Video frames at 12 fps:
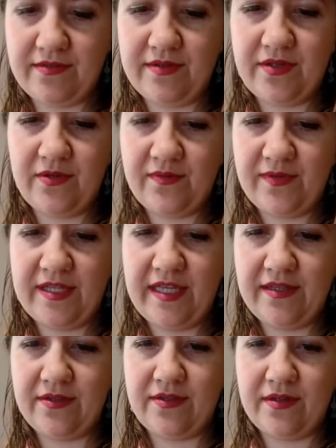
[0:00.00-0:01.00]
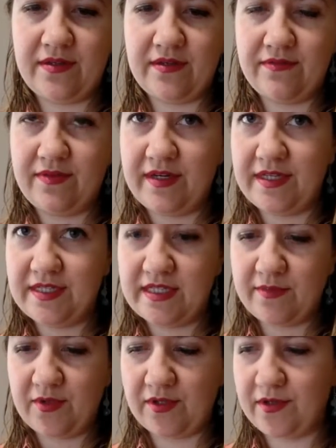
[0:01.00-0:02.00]
and hopefully they look very
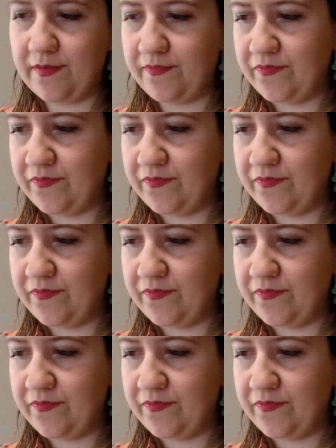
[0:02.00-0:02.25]
similar,